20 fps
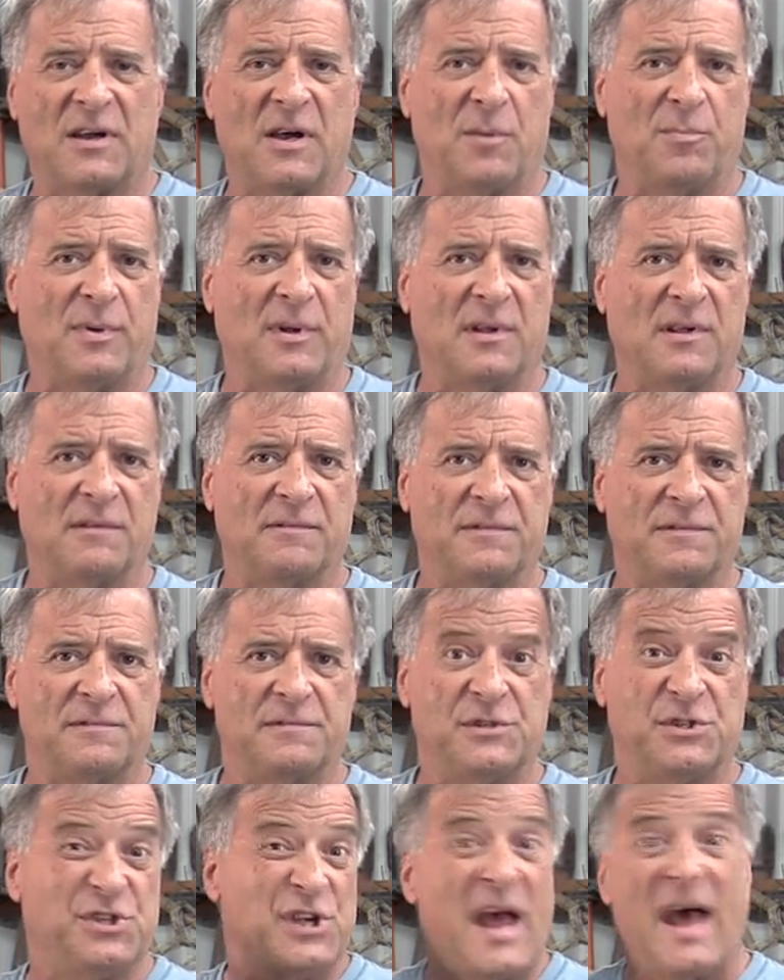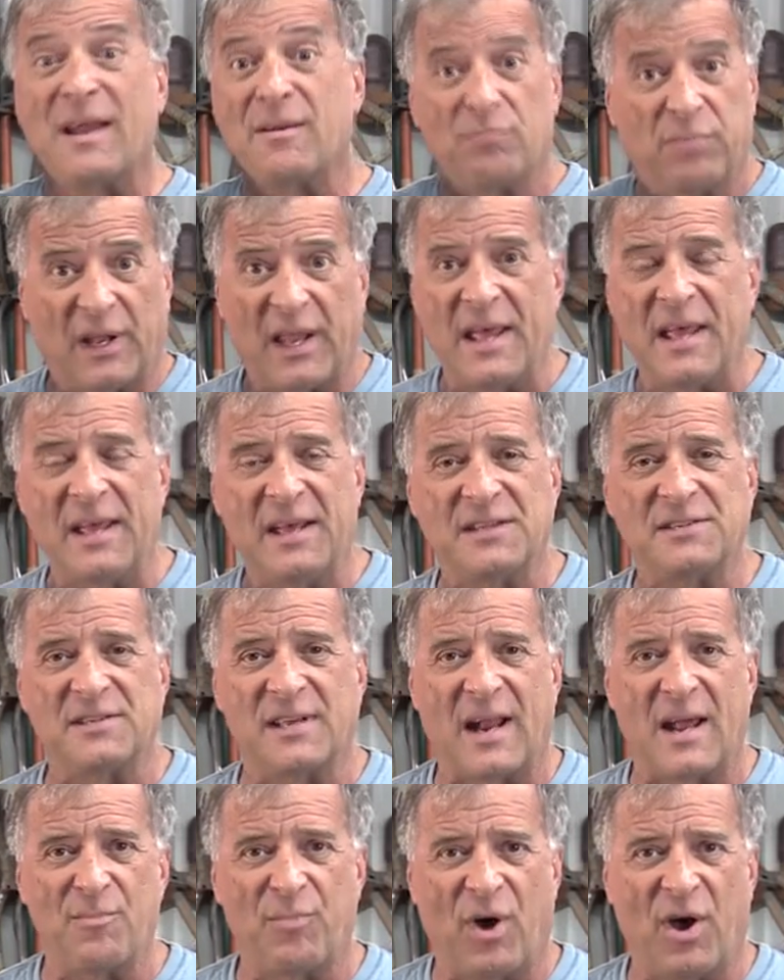a couple of Jet blades
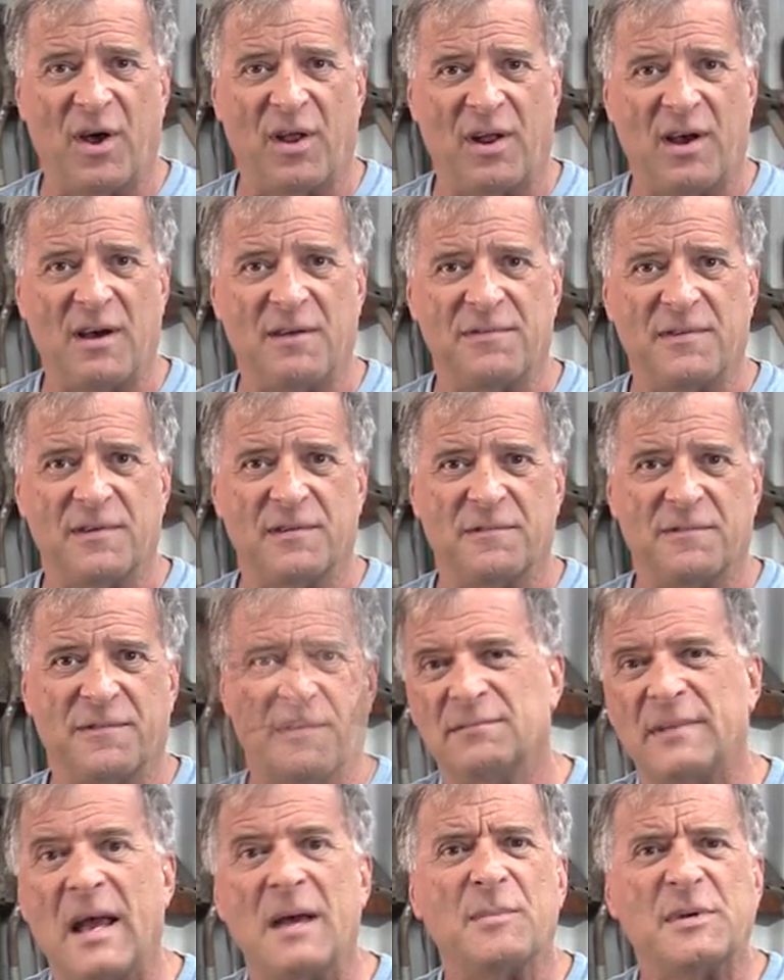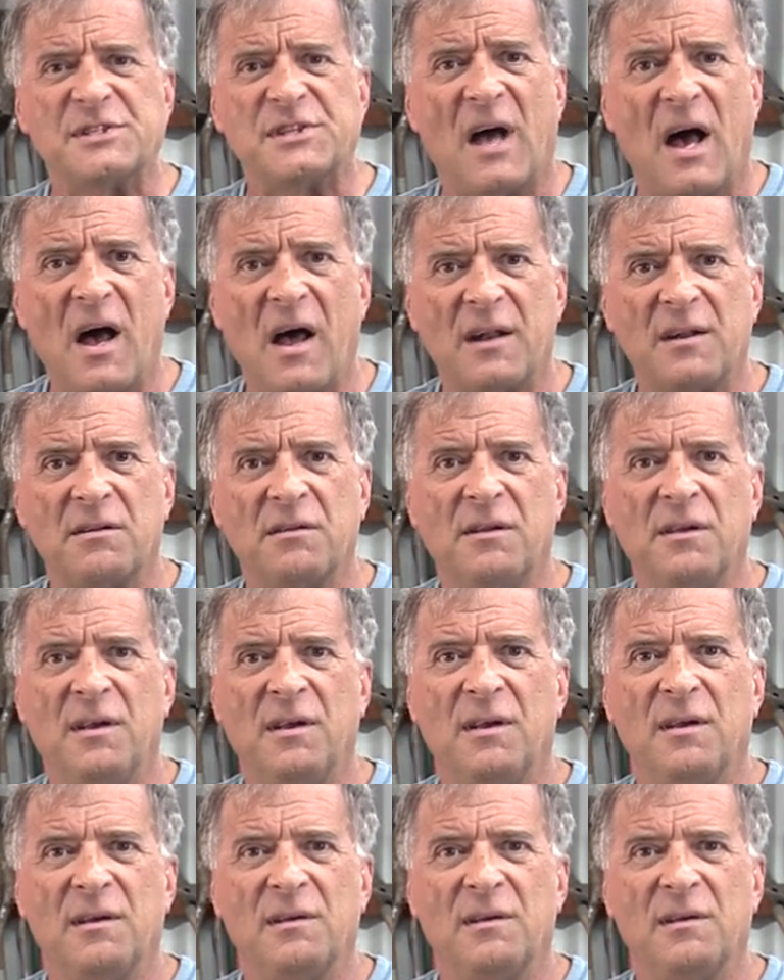that I bought off of Amazon,